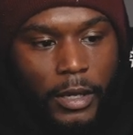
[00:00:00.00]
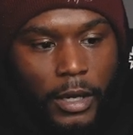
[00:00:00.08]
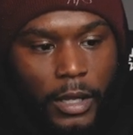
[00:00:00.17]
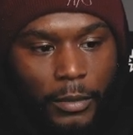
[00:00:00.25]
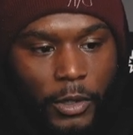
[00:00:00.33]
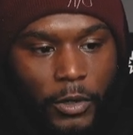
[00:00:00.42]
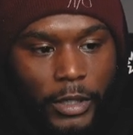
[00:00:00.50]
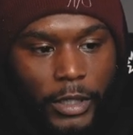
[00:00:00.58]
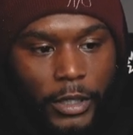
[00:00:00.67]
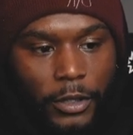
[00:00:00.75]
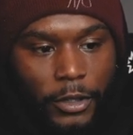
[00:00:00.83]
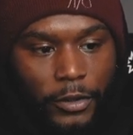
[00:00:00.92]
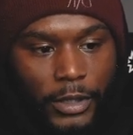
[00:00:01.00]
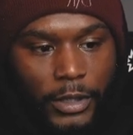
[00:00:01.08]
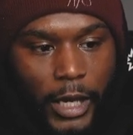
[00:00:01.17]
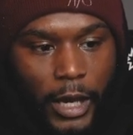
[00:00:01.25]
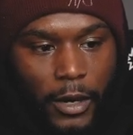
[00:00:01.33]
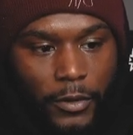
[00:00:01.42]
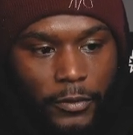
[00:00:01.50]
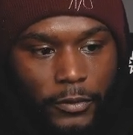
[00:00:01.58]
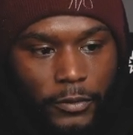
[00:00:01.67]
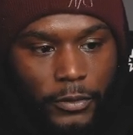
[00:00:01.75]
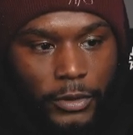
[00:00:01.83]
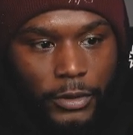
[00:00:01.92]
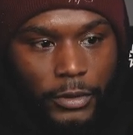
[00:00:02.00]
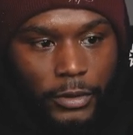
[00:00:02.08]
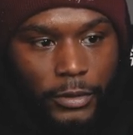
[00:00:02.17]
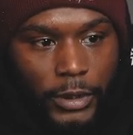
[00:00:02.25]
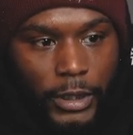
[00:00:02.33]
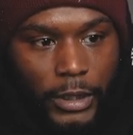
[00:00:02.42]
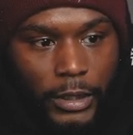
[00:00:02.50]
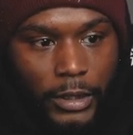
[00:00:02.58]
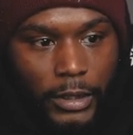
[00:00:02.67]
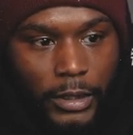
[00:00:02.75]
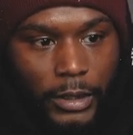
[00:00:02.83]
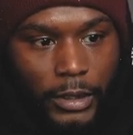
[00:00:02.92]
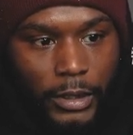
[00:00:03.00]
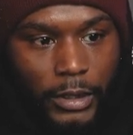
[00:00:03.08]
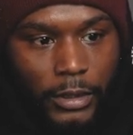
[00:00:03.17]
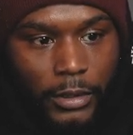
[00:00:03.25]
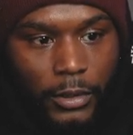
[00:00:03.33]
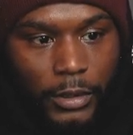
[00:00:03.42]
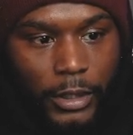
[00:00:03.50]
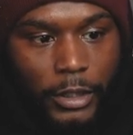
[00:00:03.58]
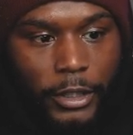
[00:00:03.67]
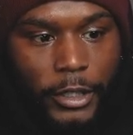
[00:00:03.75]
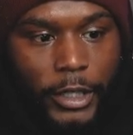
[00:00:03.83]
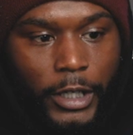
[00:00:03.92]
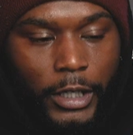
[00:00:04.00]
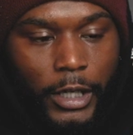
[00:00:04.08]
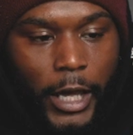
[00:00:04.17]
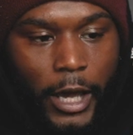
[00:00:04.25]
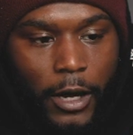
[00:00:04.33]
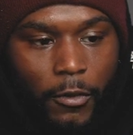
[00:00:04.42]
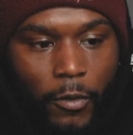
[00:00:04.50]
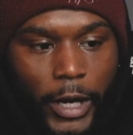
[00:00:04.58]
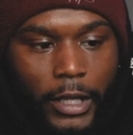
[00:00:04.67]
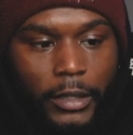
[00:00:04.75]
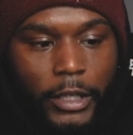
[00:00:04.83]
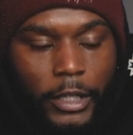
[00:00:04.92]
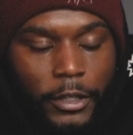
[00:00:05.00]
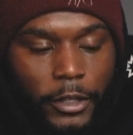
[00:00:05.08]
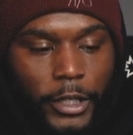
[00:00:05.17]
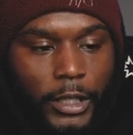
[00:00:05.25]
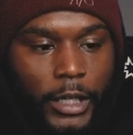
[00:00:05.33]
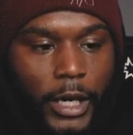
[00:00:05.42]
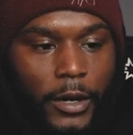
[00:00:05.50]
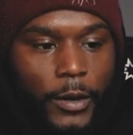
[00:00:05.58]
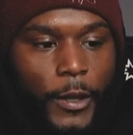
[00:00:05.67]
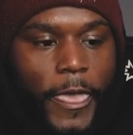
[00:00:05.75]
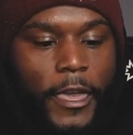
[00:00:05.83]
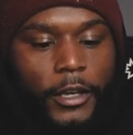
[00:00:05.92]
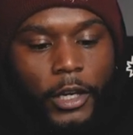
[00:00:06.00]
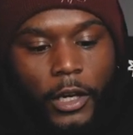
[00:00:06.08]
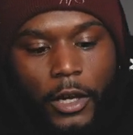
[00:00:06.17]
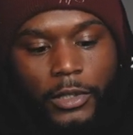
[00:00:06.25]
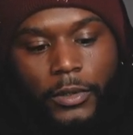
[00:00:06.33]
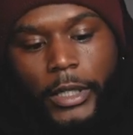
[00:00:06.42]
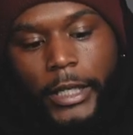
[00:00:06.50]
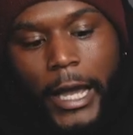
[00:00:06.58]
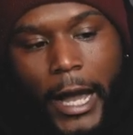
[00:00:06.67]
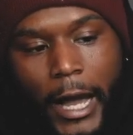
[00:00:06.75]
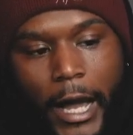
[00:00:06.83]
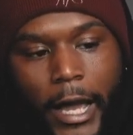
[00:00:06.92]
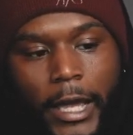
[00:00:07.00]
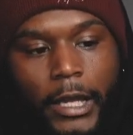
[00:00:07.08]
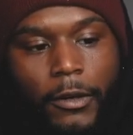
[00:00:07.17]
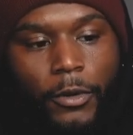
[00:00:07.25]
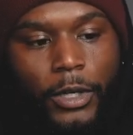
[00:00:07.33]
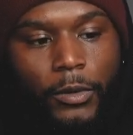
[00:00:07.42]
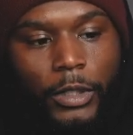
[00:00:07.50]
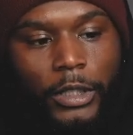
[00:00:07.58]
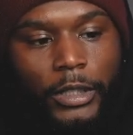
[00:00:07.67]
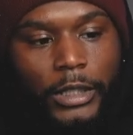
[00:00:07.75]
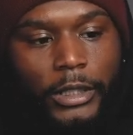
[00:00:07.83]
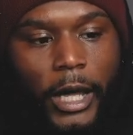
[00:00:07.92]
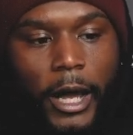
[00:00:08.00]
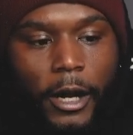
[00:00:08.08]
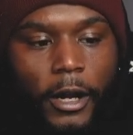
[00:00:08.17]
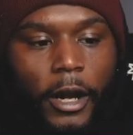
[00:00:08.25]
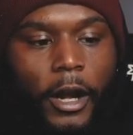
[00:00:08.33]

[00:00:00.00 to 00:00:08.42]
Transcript: let me go ahead and clear these out real quick. Go to clear in and out, right click, clear in and out. You can also hit I where you want it to start,